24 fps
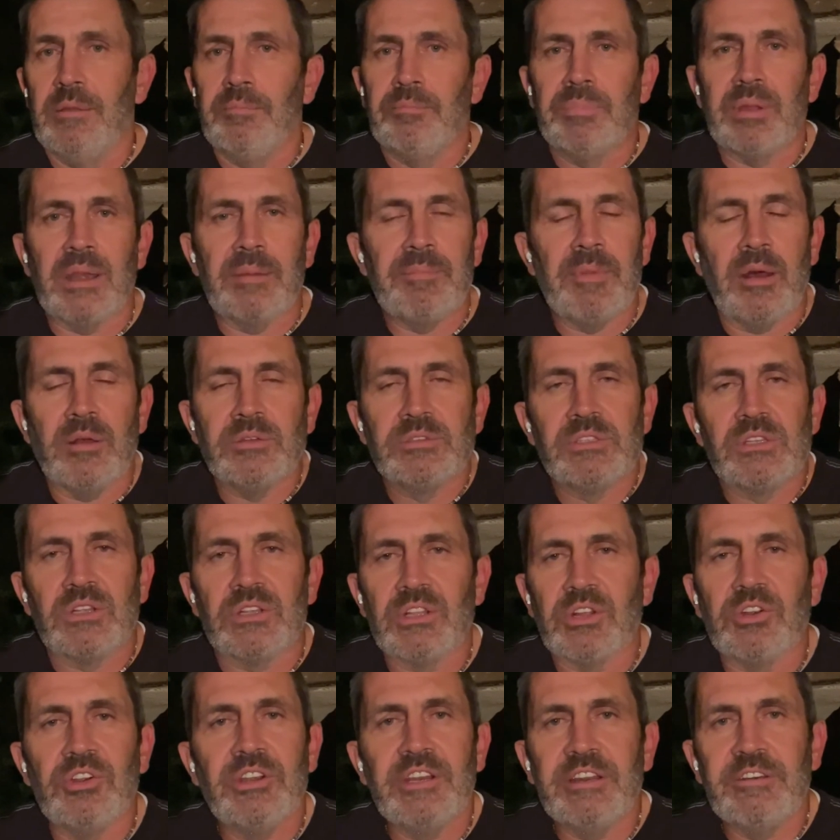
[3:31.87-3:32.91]
but I'm also
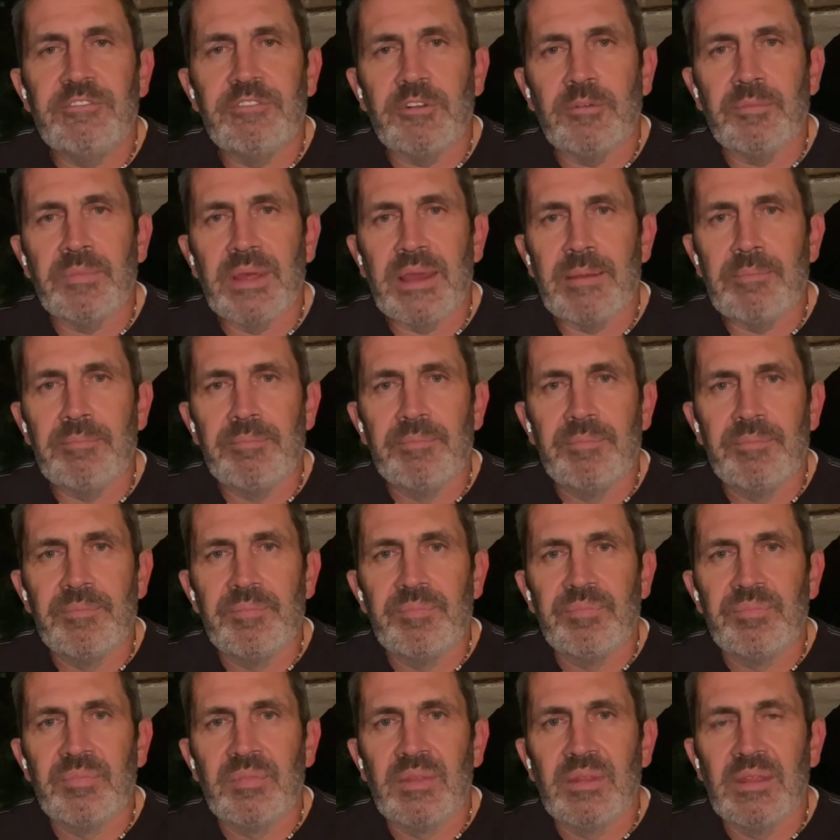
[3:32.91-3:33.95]
learning from
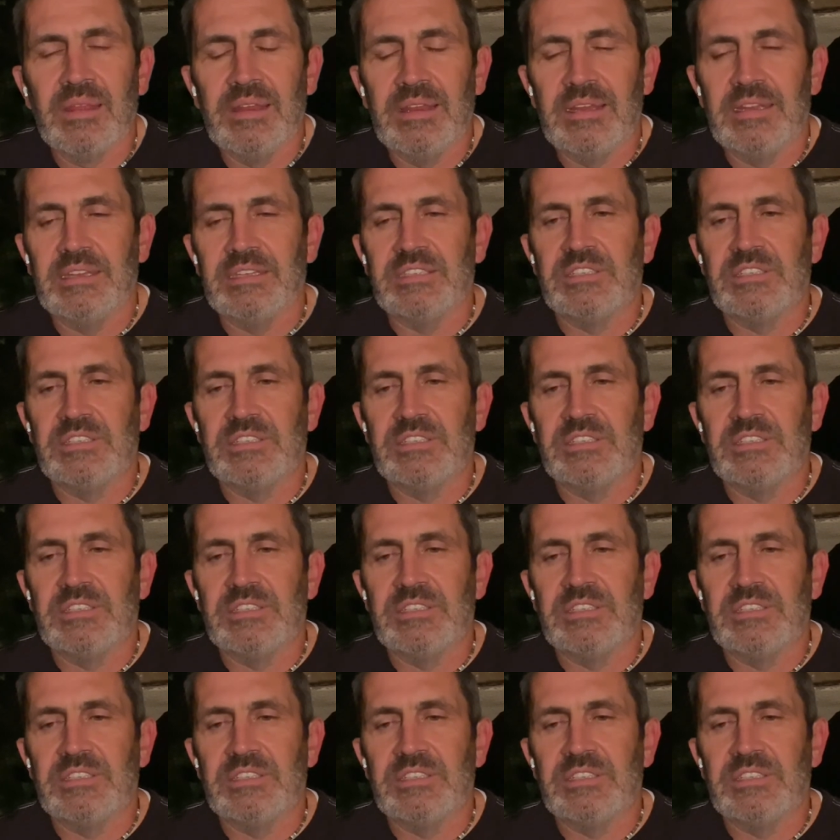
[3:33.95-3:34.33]
them.